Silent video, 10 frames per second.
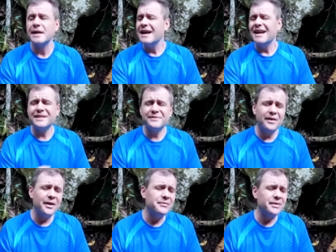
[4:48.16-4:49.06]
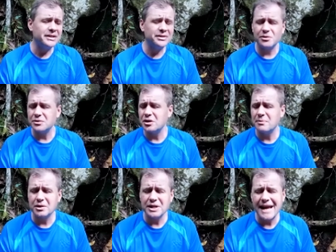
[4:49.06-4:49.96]
it's very rich. It's got too
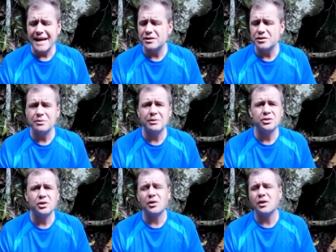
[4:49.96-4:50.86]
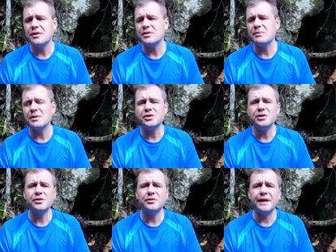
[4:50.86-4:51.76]
much egg and too much chocolate and too much
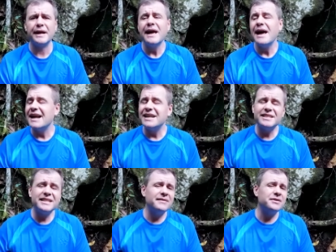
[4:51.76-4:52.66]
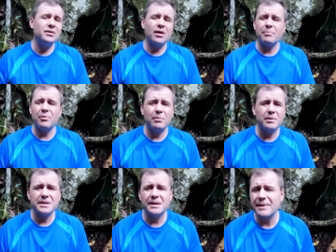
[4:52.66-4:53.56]
sugar in it, and it just gives you
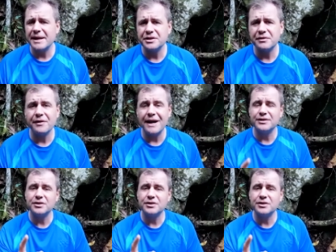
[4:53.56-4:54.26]
problems and it makes you fat.